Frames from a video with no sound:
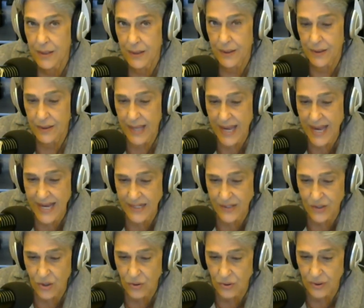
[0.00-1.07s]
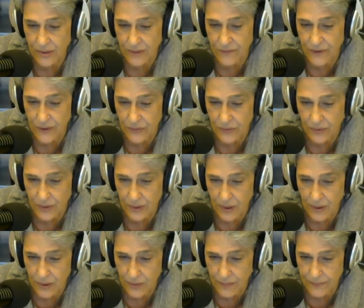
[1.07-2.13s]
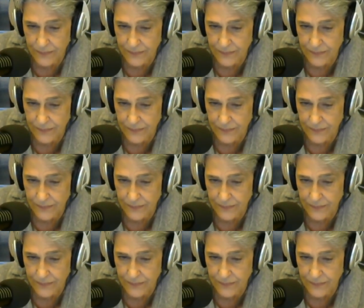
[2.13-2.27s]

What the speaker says: They told the funeral home